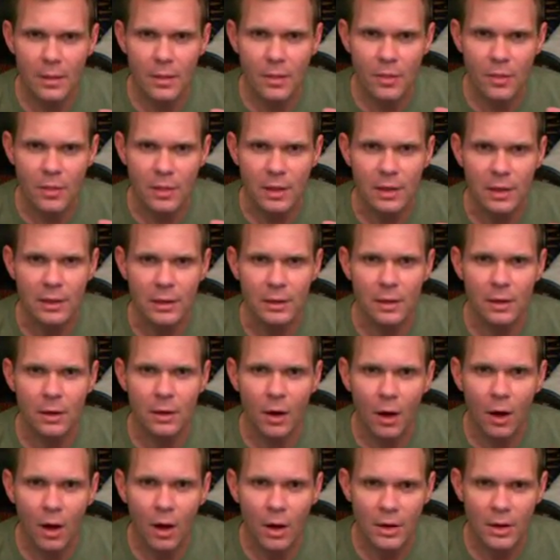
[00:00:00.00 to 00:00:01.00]
the
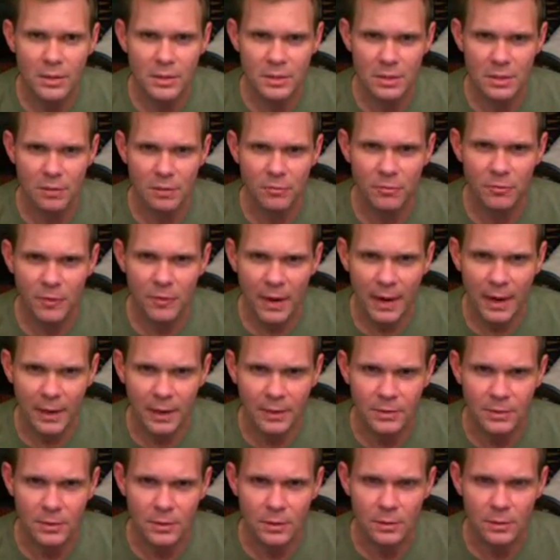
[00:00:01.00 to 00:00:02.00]
cause and
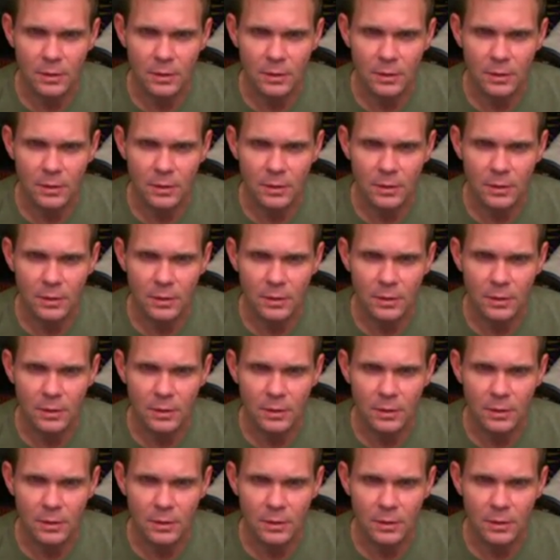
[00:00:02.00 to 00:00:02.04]
effect